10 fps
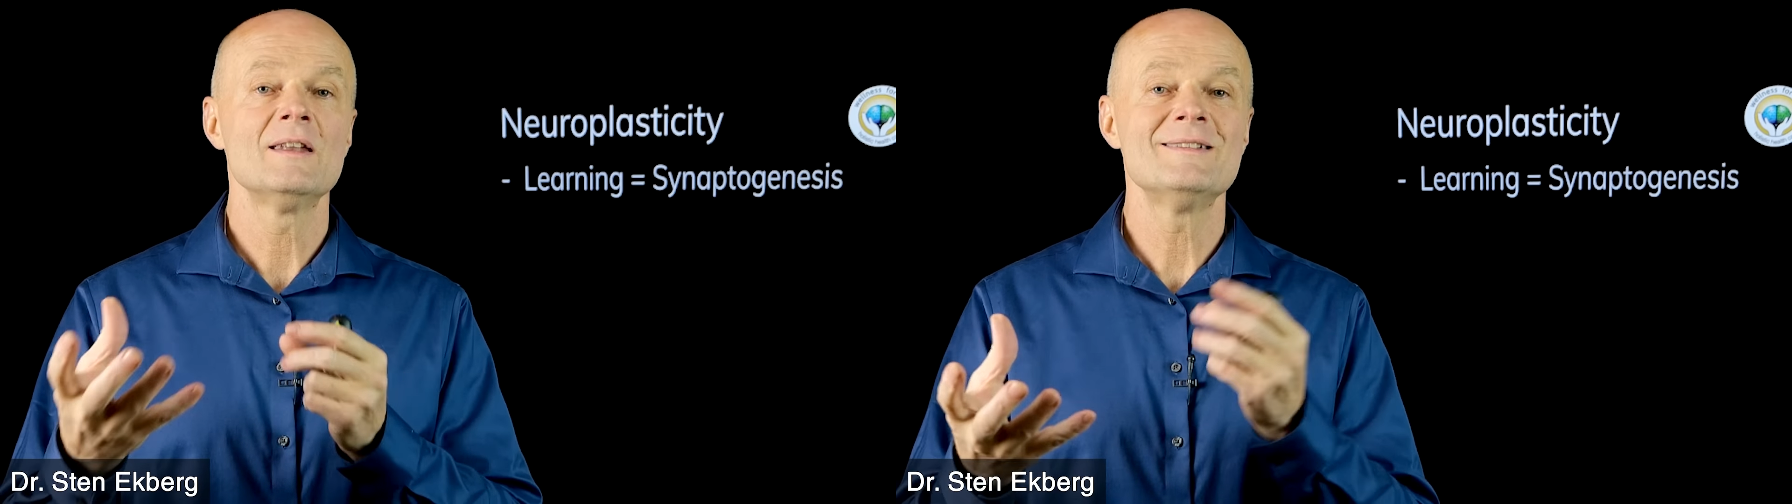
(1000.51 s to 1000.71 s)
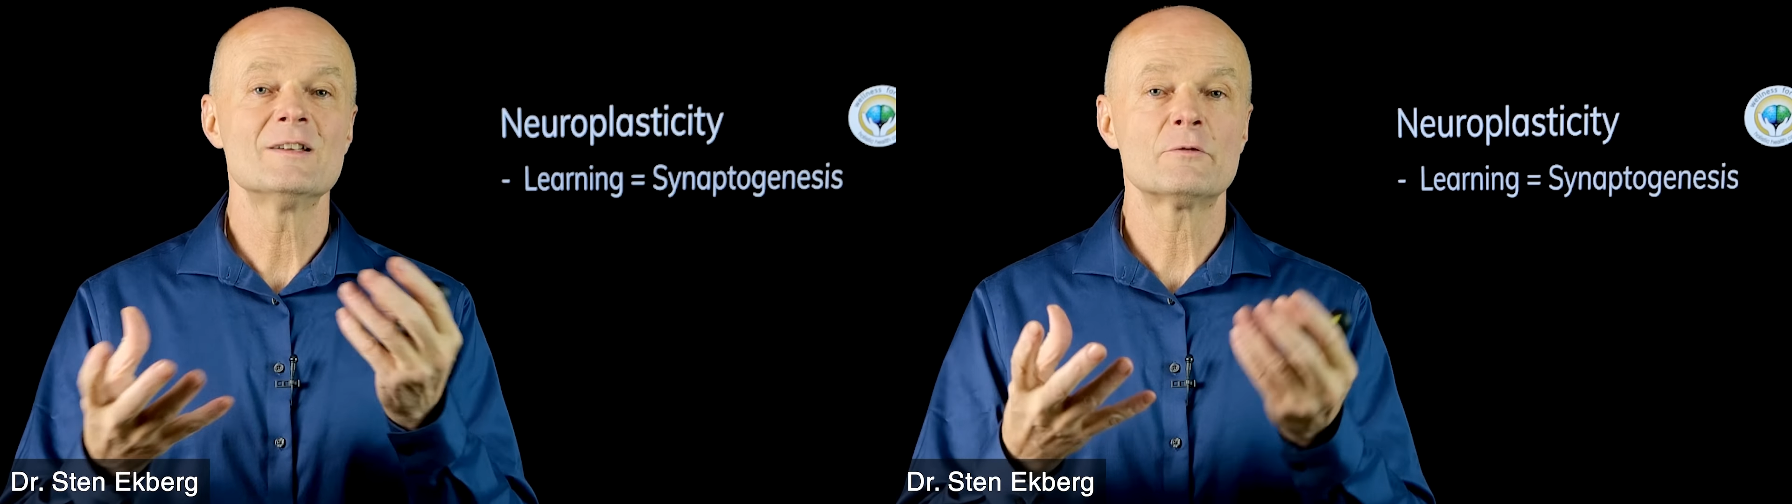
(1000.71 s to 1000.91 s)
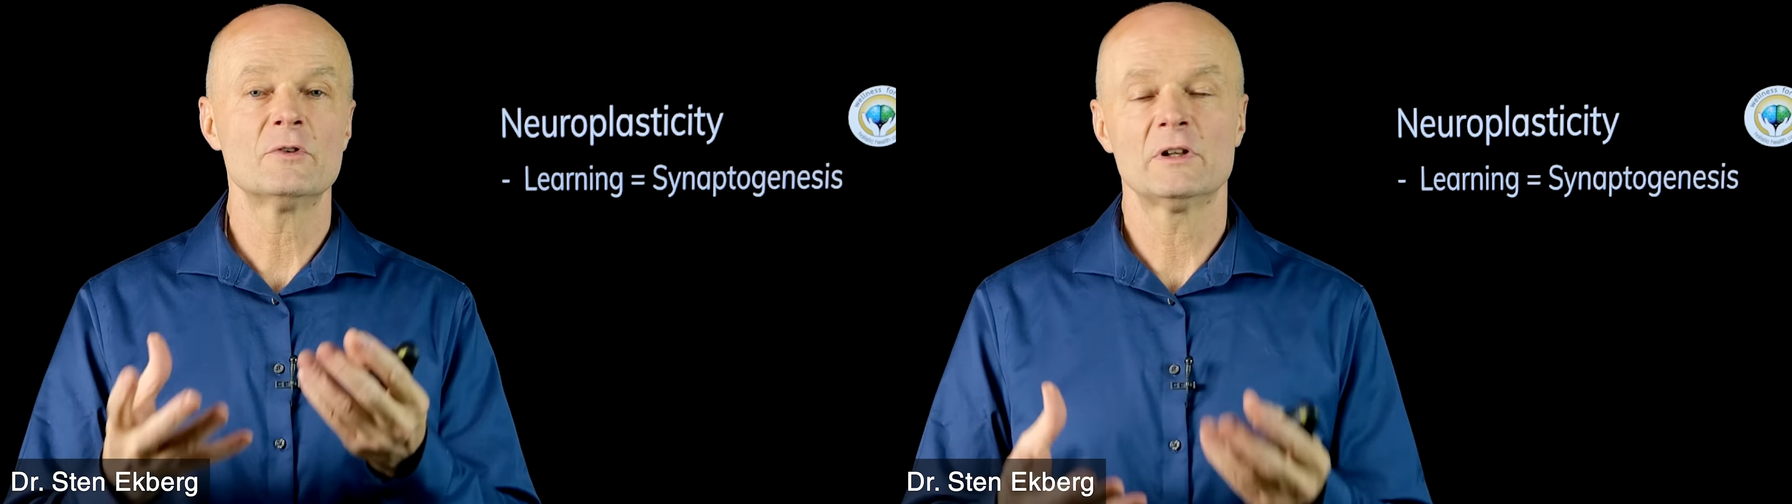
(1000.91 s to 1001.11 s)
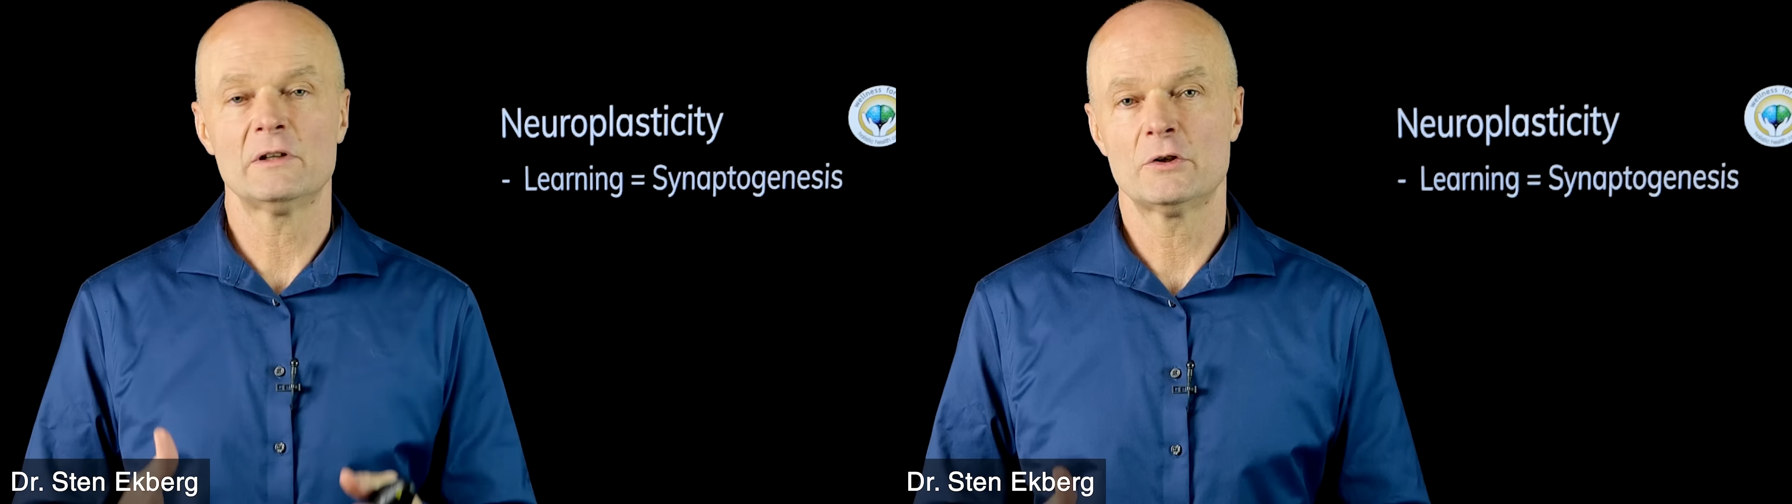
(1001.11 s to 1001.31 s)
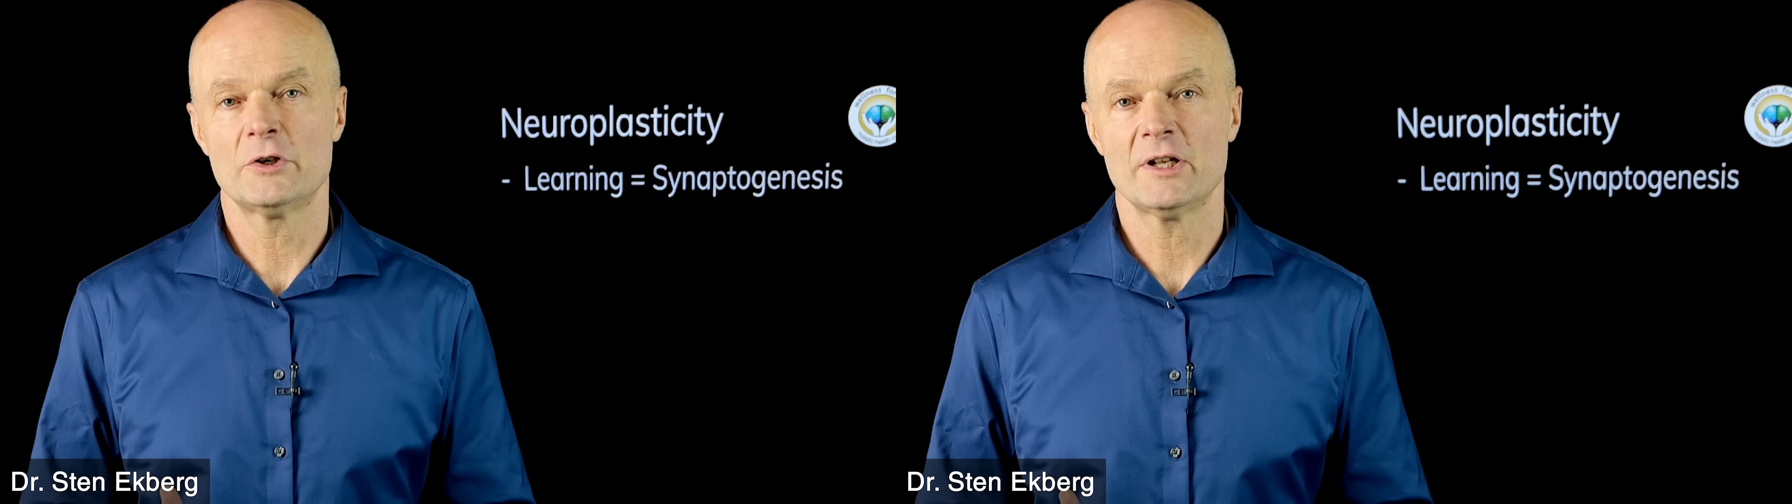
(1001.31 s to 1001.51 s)
different
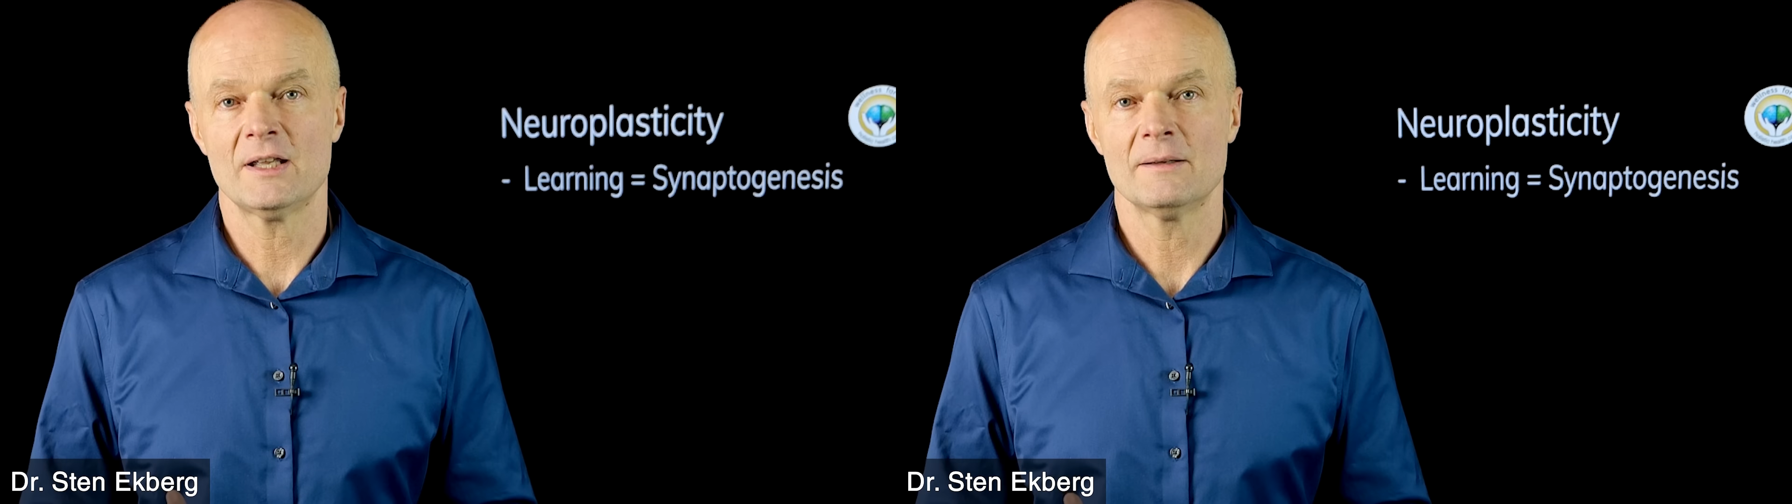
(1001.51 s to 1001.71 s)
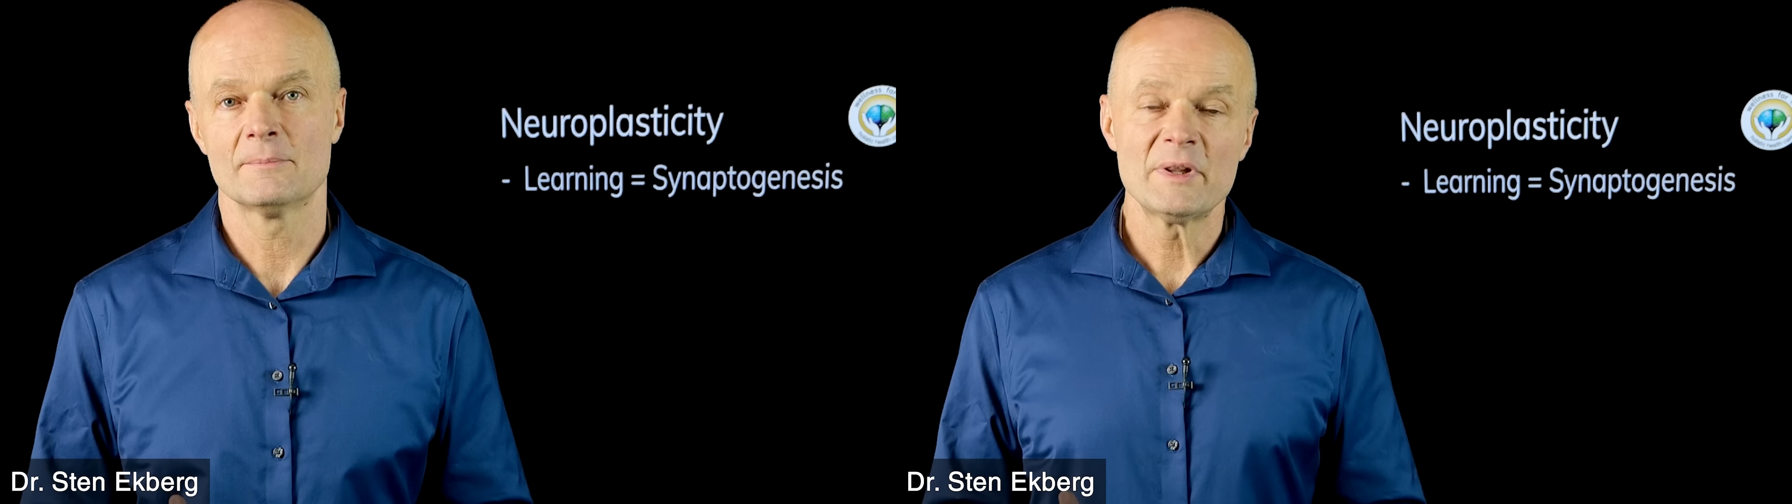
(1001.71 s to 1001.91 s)
learning.